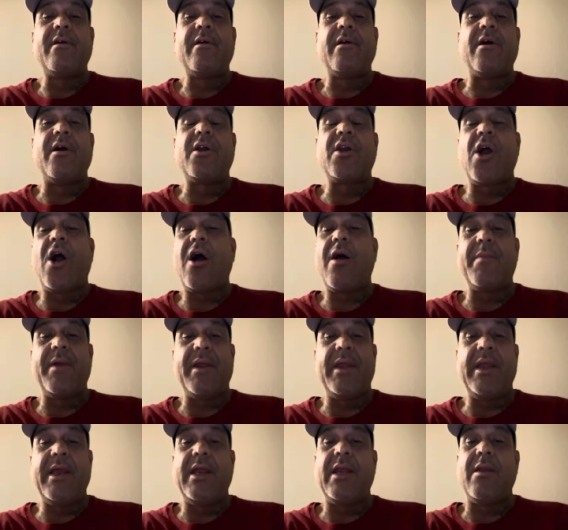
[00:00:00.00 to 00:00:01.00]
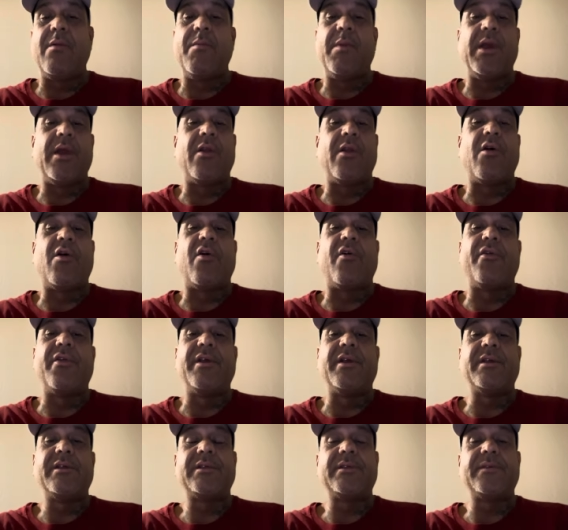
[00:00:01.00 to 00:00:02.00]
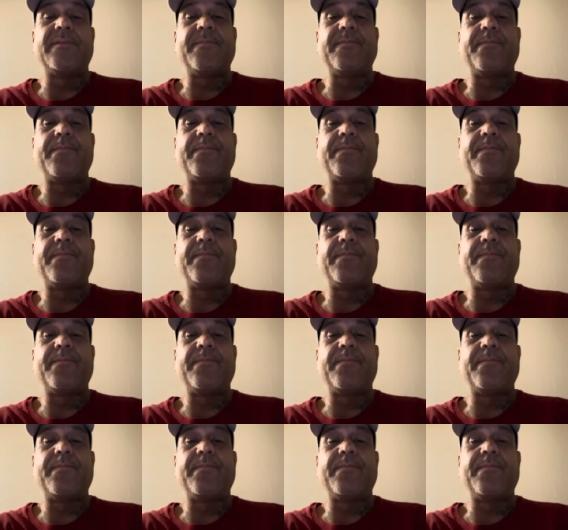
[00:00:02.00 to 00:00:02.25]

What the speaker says: a common enemy in all this,